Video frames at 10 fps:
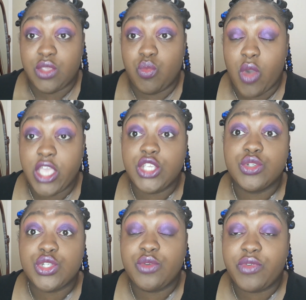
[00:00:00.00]
what
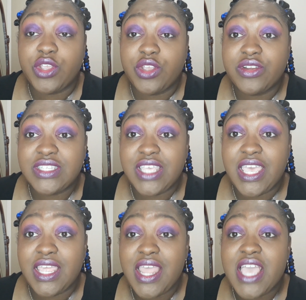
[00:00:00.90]
you do for your
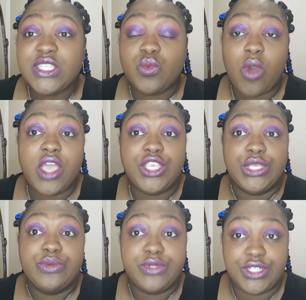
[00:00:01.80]
skin is what
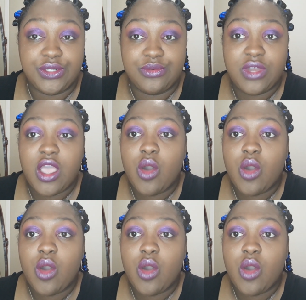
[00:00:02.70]
you do.